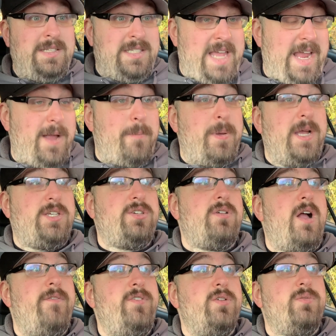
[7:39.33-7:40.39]
take a picture
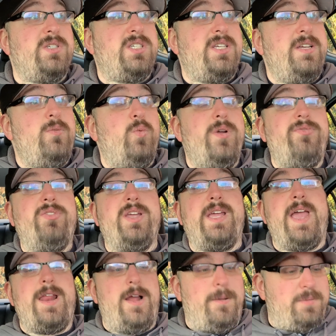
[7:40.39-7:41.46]
of your receipt with the
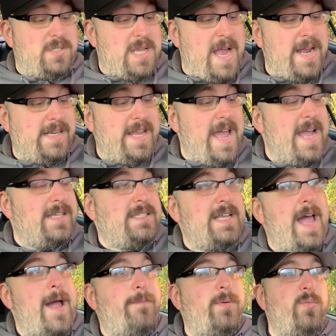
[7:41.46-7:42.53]
Get Upside Gas
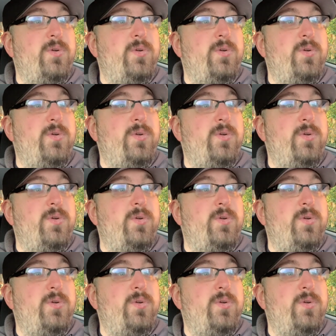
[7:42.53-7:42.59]
app,